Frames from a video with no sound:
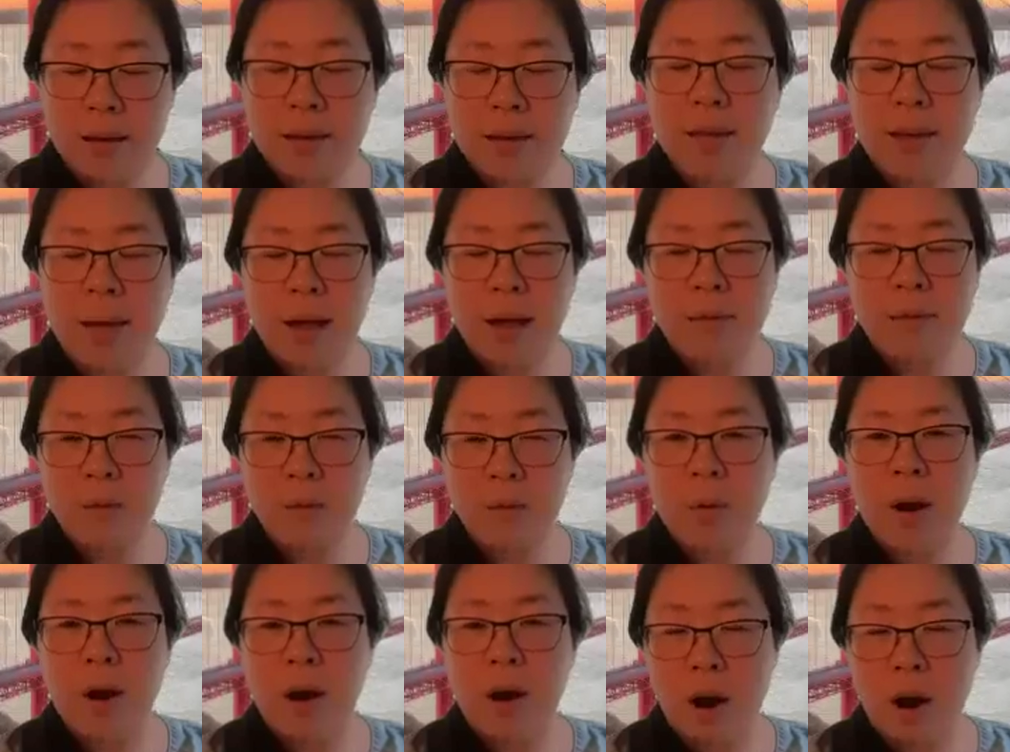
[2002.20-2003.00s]
then
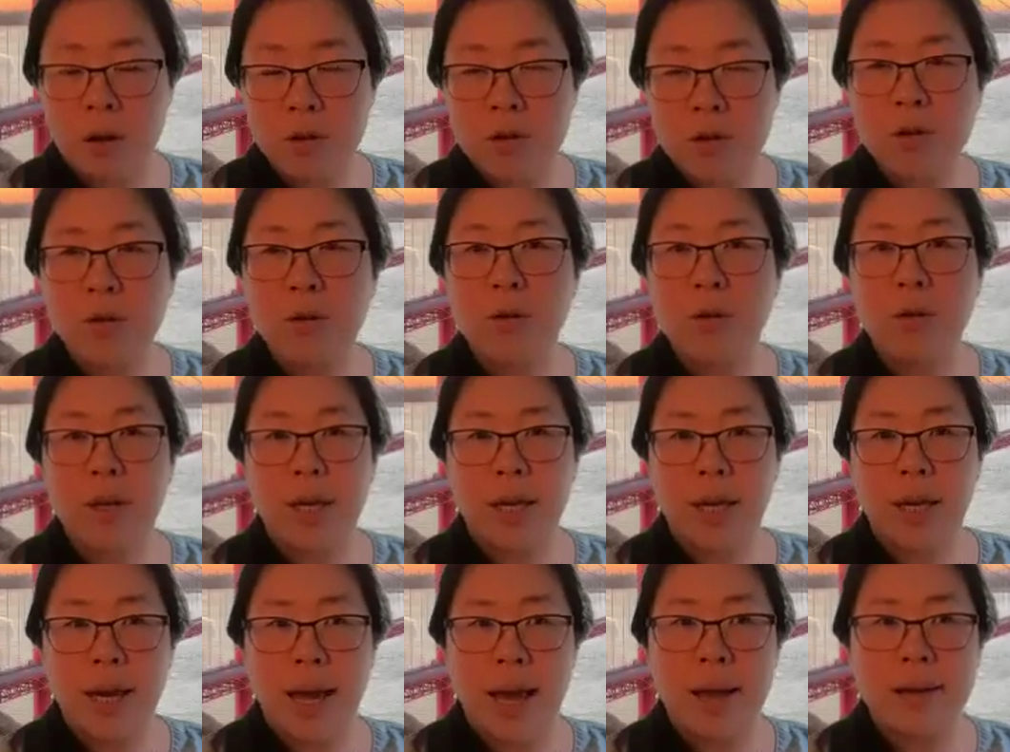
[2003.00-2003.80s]
we are also
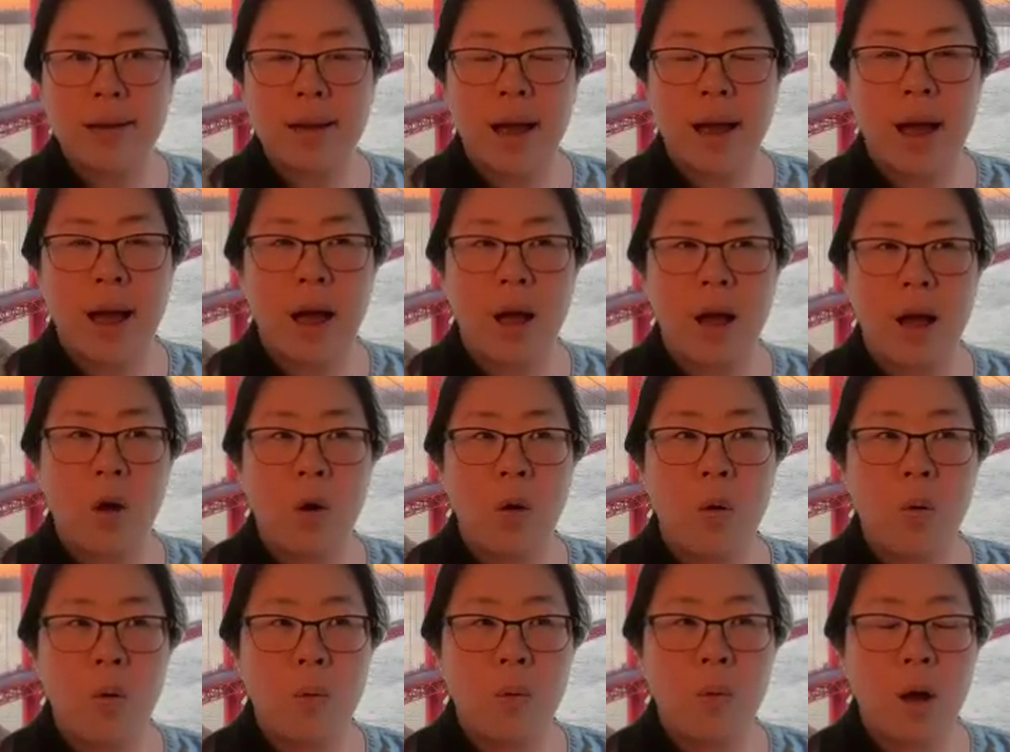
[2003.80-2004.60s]
looking at
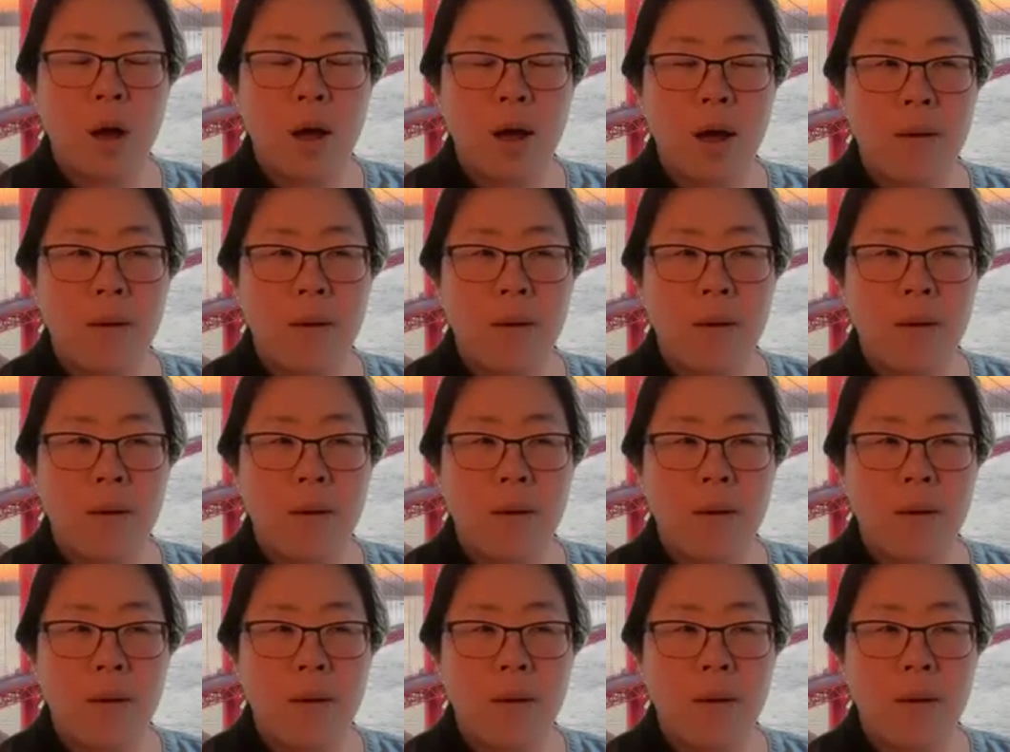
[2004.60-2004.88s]
how